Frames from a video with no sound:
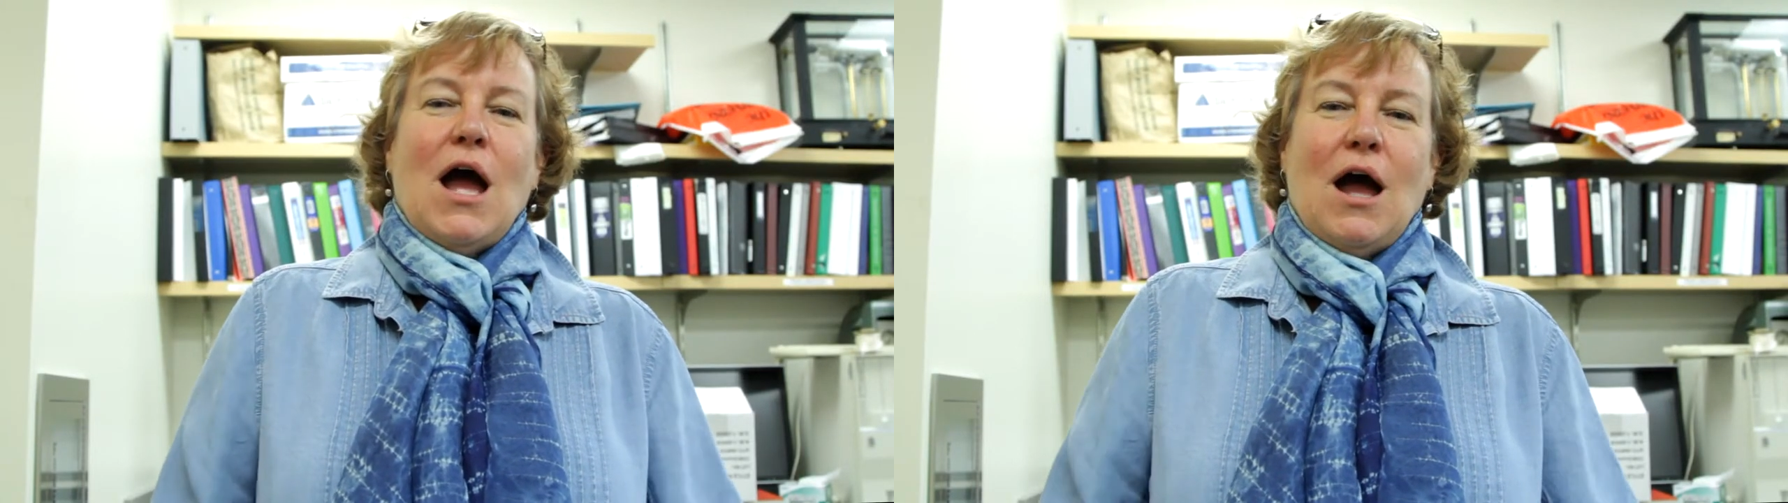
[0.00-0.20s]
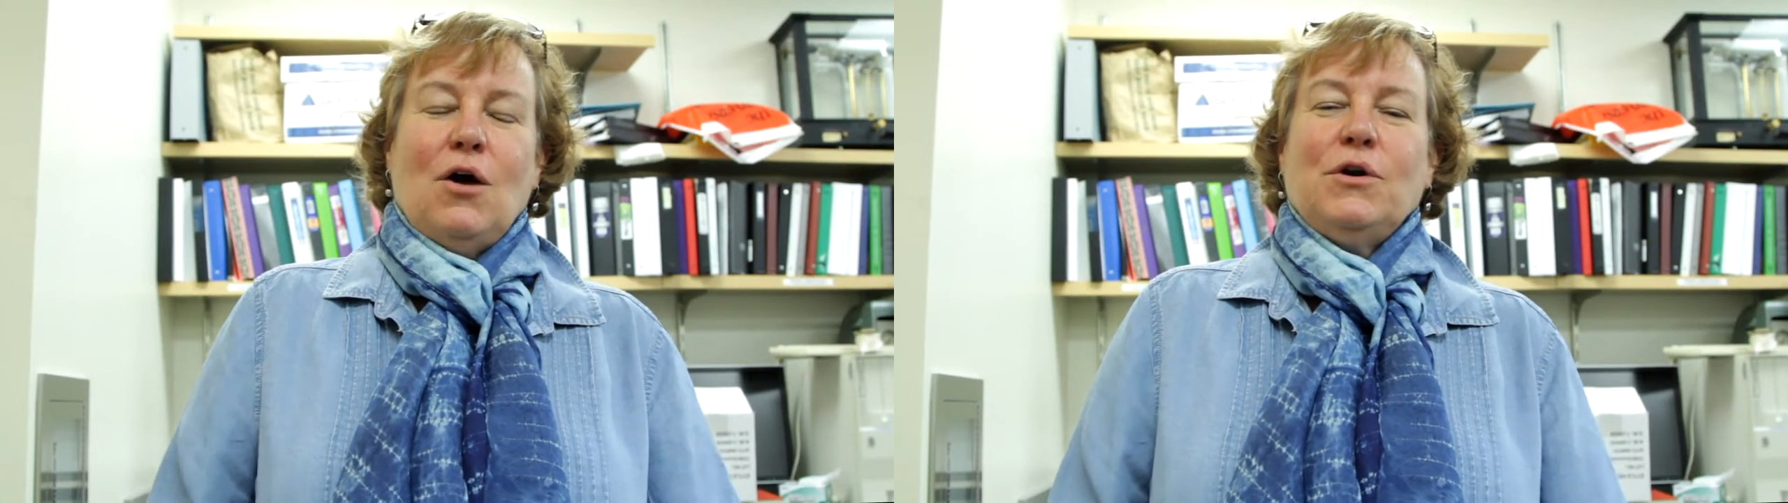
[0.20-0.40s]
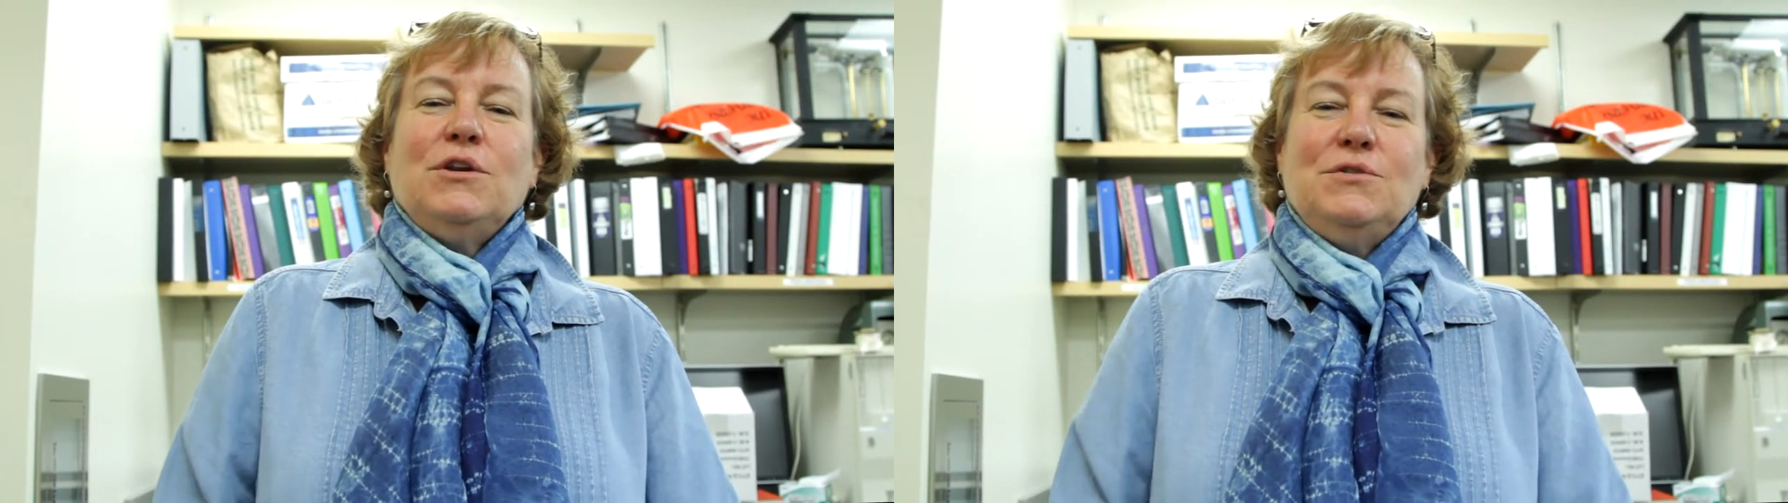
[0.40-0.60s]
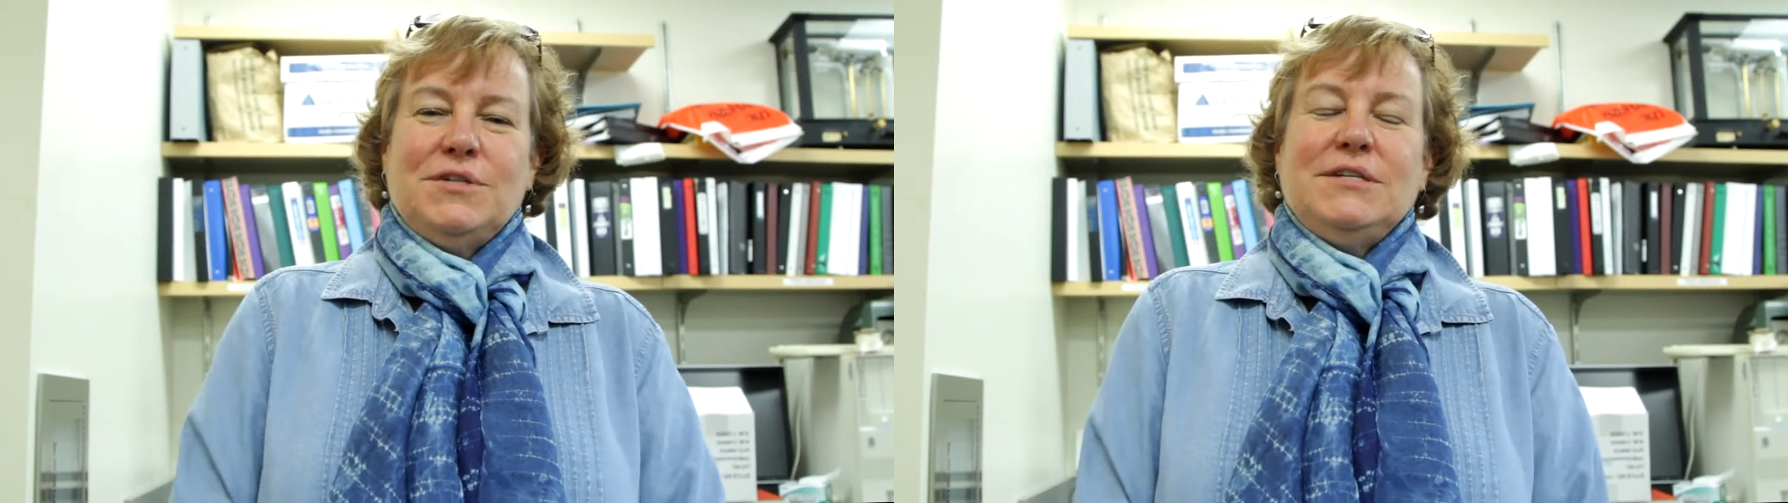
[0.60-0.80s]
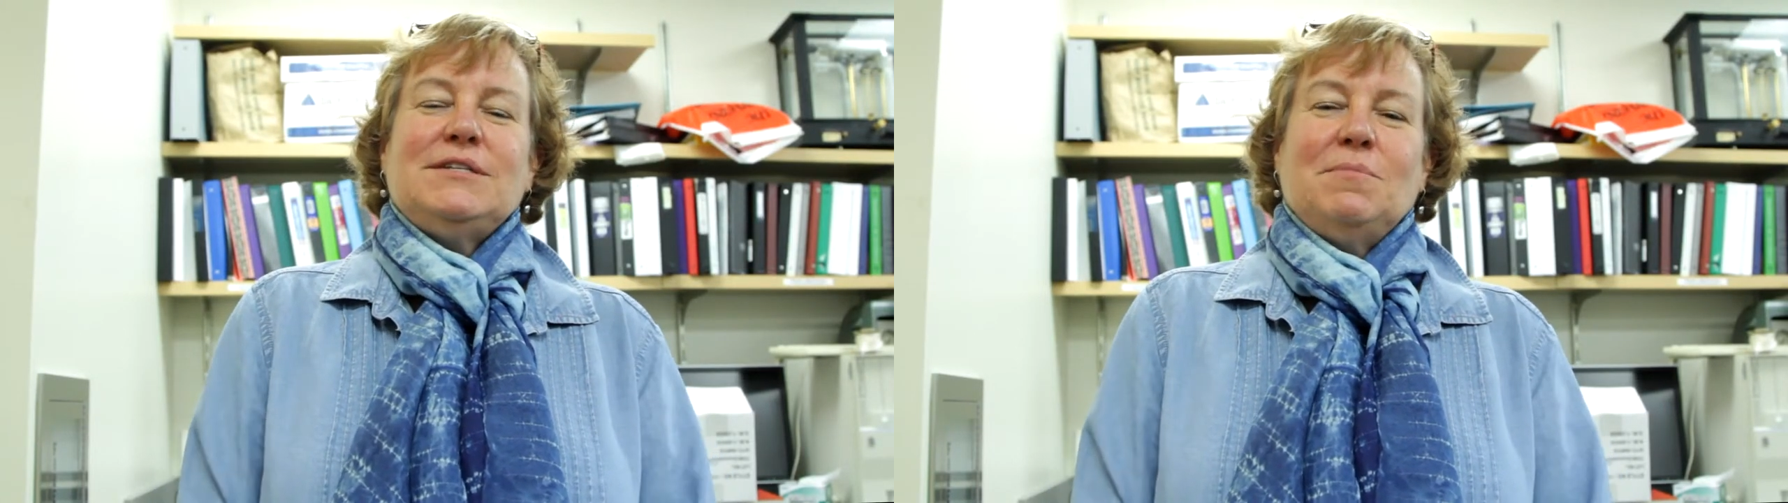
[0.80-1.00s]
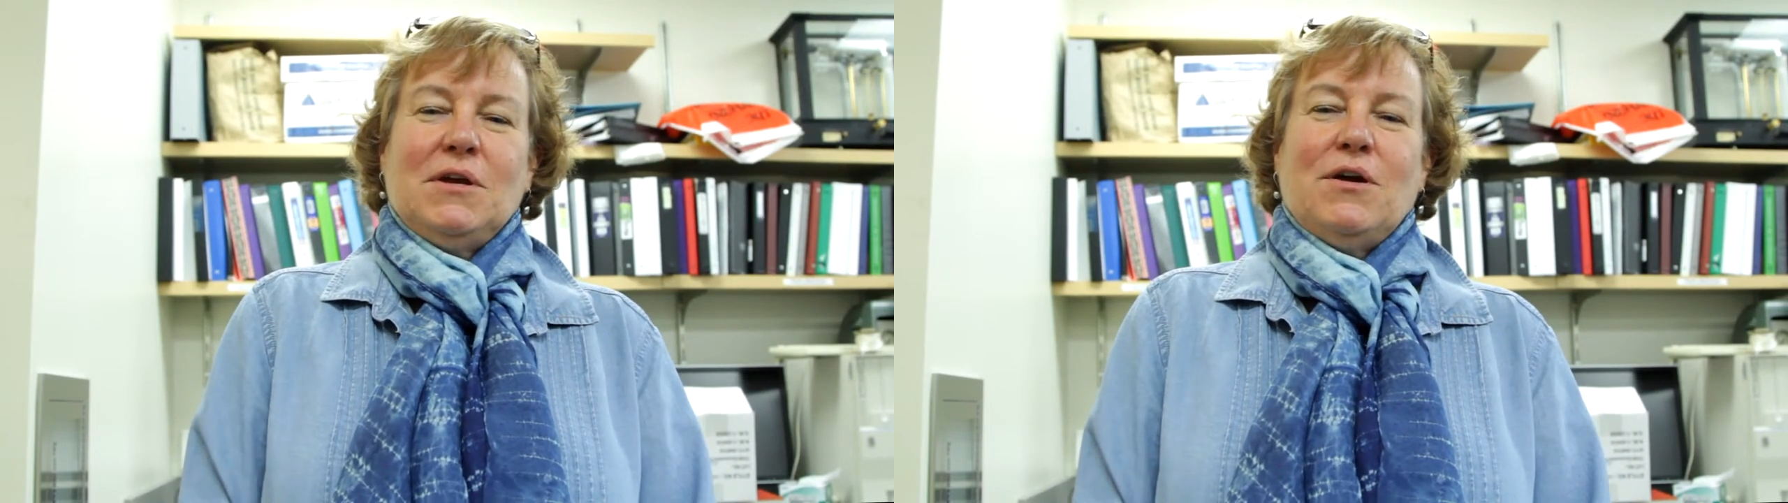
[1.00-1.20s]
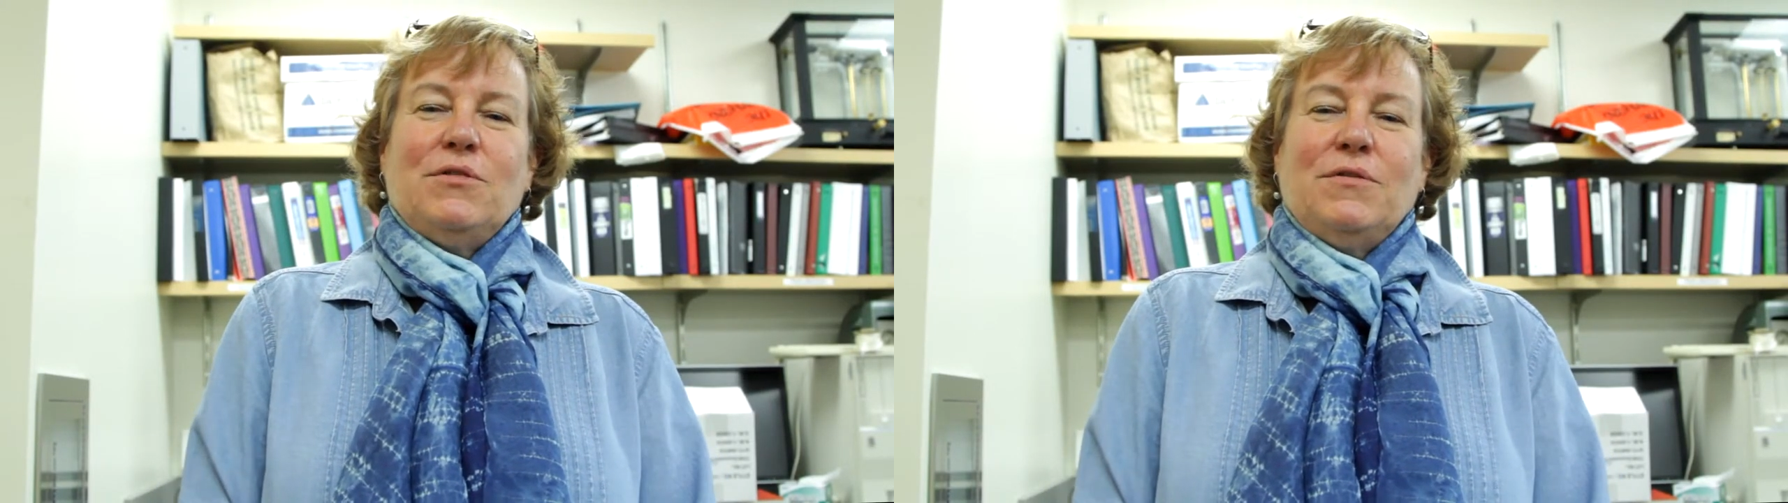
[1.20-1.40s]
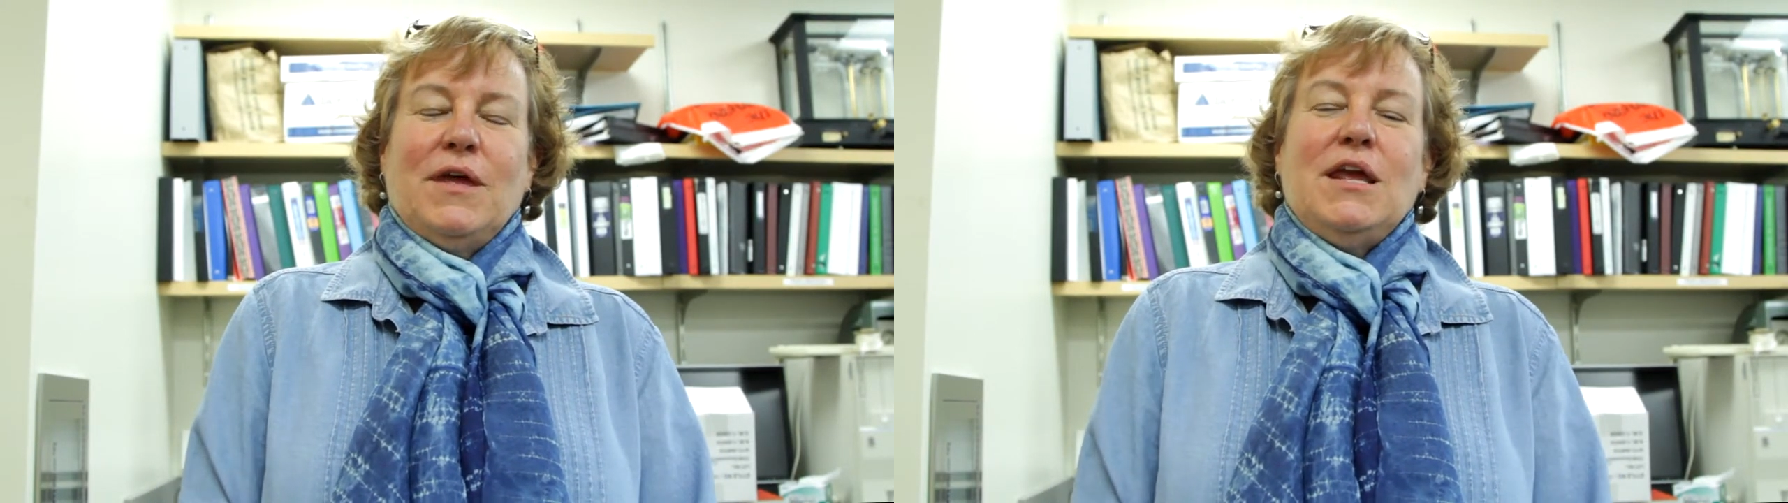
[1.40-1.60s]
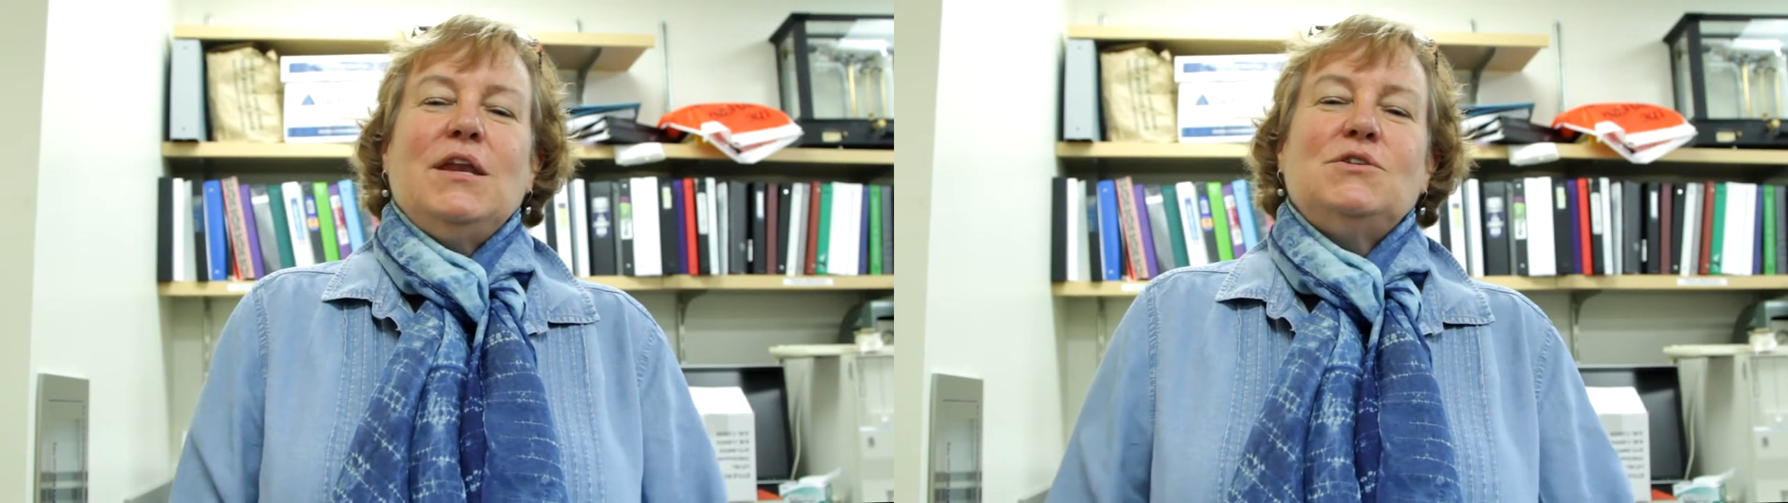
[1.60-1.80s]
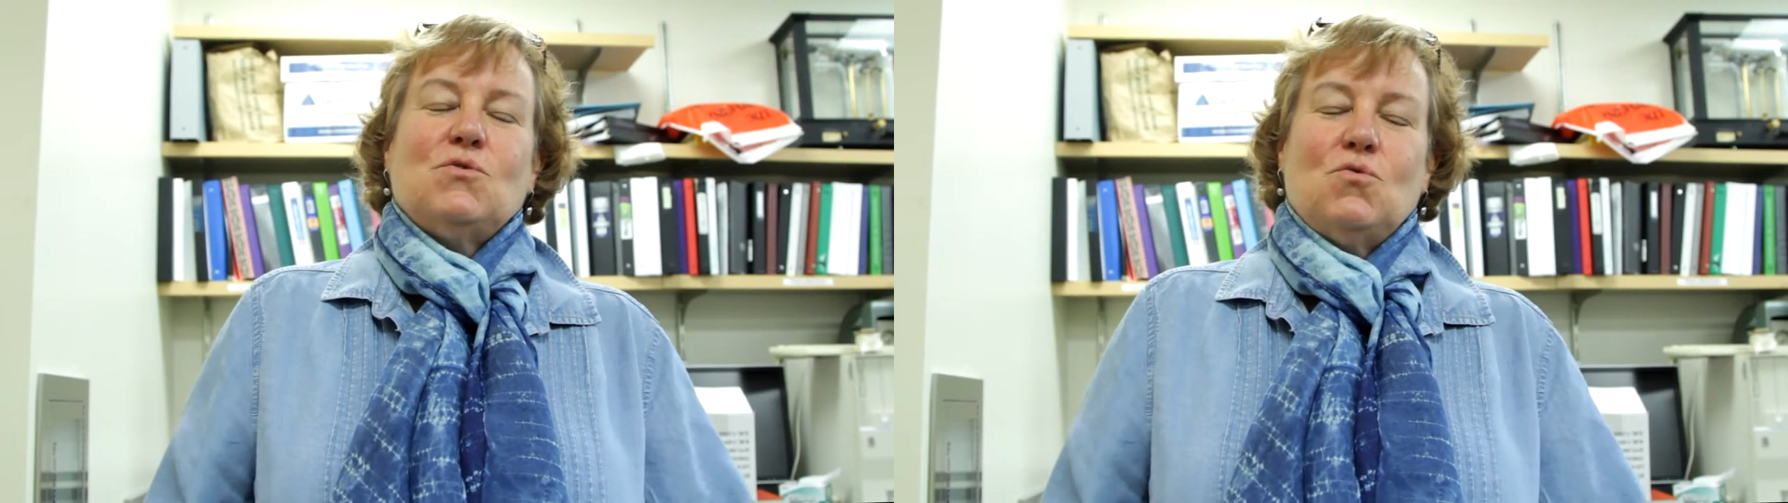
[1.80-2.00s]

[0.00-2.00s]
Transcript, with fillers: how can you see something other than it is